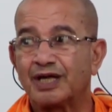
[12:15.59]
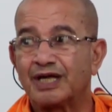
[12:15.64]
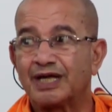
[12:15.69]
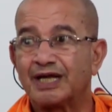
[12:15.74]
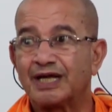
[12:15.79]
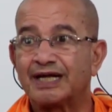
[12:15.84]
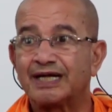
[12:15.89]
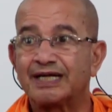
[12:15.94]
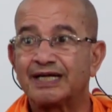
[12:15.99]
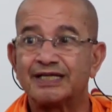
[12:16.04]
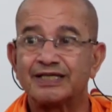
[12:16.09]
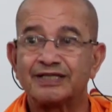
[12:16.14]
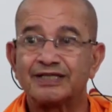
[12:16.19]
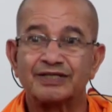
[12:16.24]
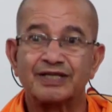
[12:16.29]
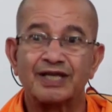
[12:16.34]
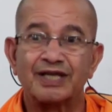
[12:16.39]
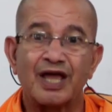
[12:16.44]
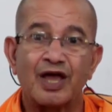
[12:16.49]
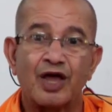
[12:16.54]
it
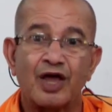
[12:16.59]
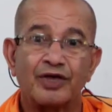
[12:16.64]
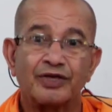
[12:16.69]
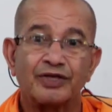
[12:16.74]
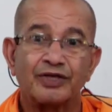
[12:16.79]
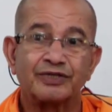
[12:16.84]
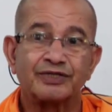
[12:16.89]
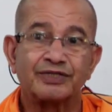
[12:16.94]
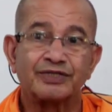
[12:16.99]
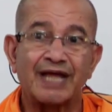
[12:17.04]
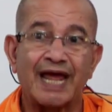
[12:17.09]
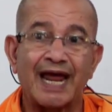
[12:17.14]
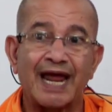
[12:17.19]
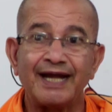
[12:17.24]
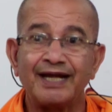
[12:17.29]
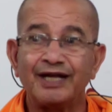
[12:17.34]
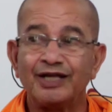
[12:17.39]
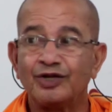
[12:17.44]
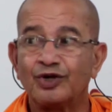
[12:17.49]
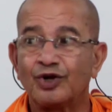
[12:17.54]
is
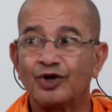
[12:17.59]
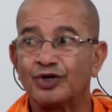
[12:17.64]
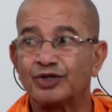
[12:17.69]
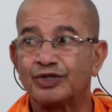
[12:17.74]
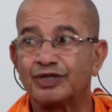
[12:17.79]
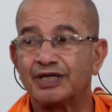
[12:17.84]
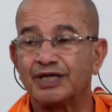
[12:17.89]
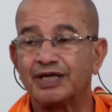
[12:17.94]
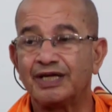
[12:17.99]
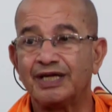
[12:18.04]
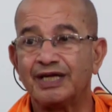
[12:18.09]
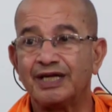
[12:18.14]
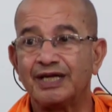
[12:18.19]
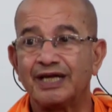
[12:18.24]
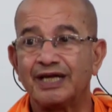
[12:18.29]
standing on the